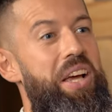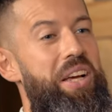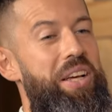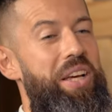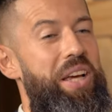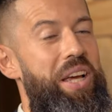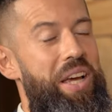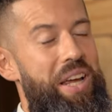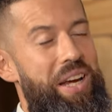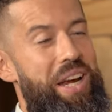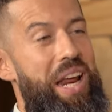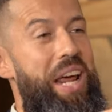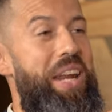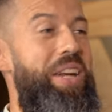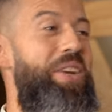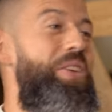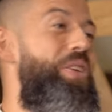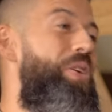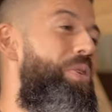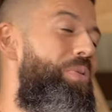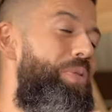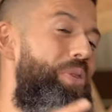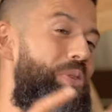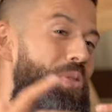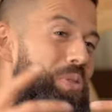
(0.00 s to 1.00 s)
And
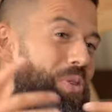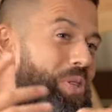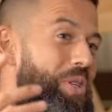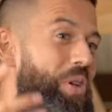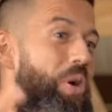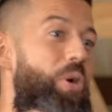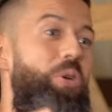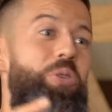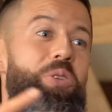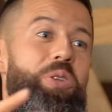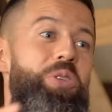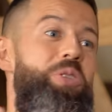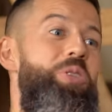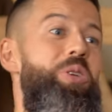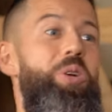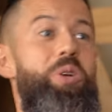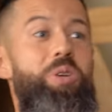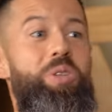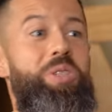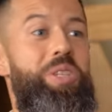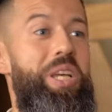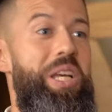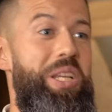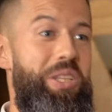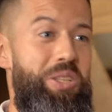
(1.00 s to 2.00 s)
you know, when you see all the
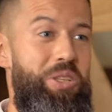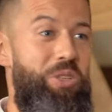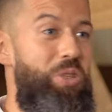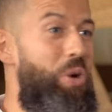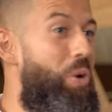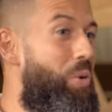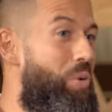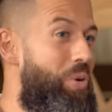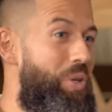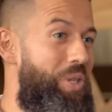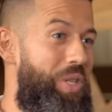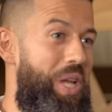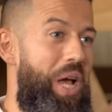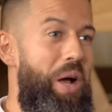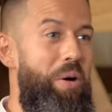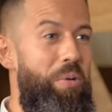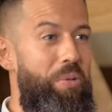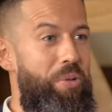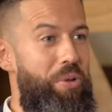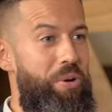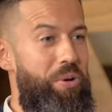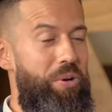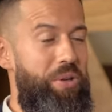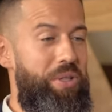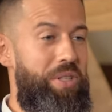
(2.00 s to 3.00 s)
success stories
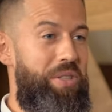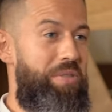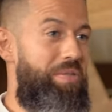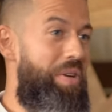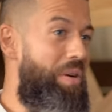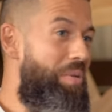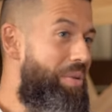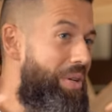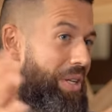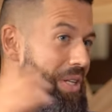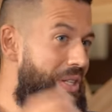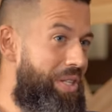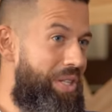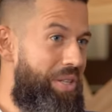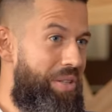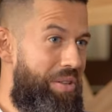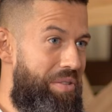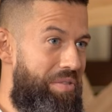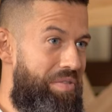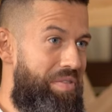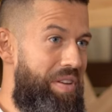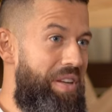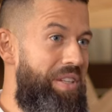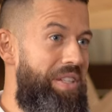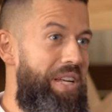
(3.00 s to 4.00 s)
out there, it's very easy
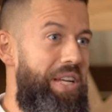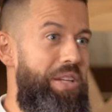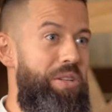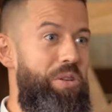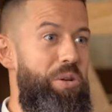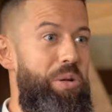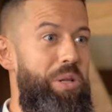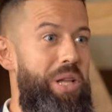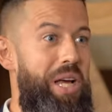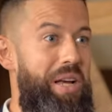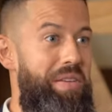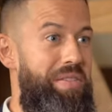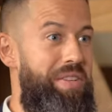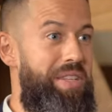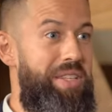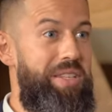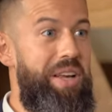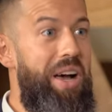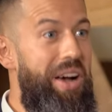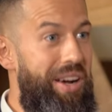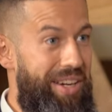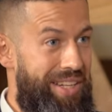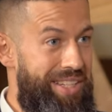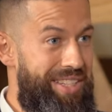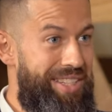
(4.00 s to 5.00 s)
to think that your life
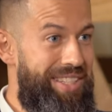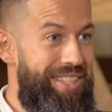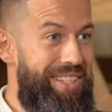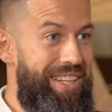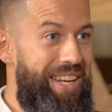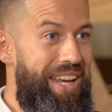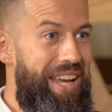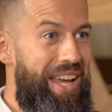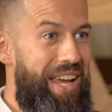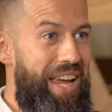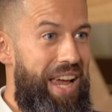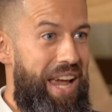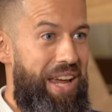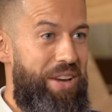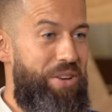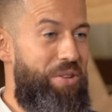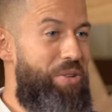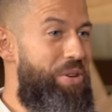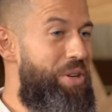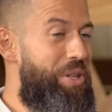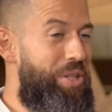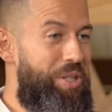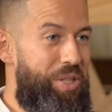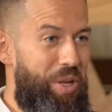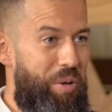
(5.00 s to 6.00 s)
sucks and you
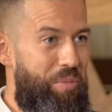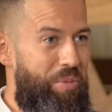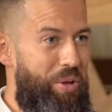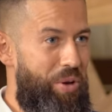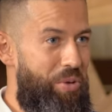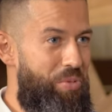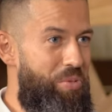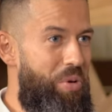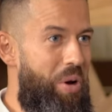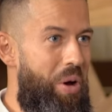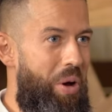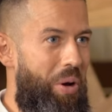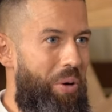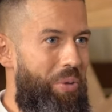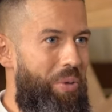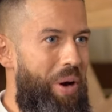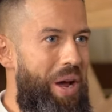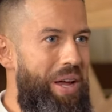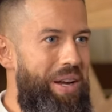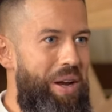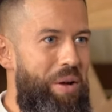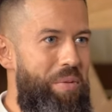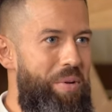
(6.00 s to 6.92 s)
did something wrong, right?